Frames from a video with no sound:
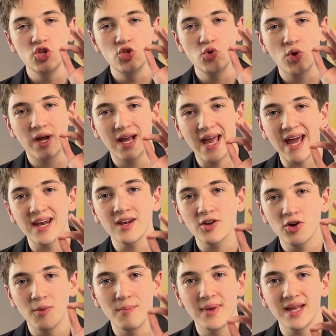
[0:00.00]
You can
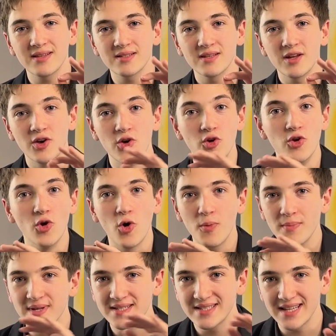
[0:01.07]
commit no
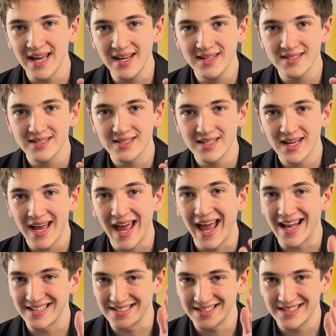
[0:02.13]
mistakes
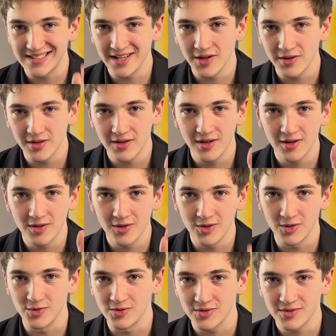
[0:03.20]
and still
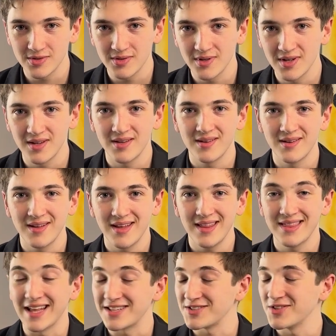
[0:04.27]
lose.
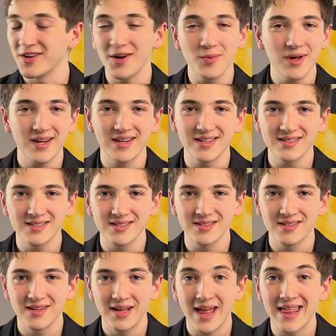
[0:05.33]
That's not a weakness,
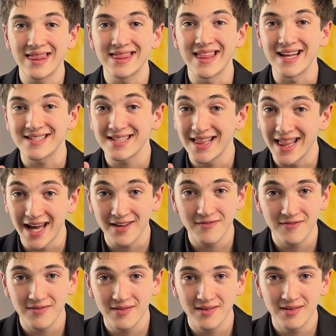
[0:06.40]
that's life.
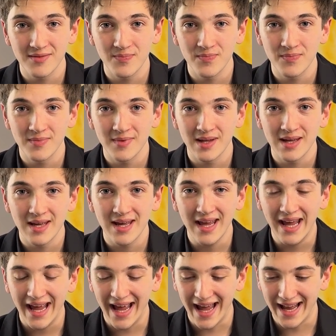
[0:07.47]

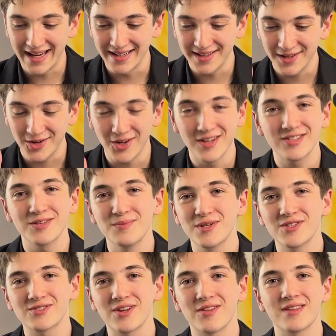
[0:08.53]
And college
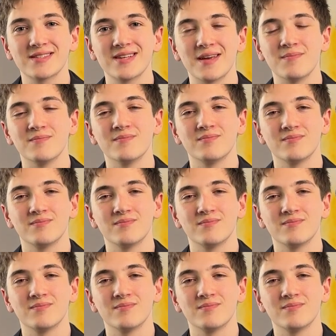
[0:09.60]
admissions are the same.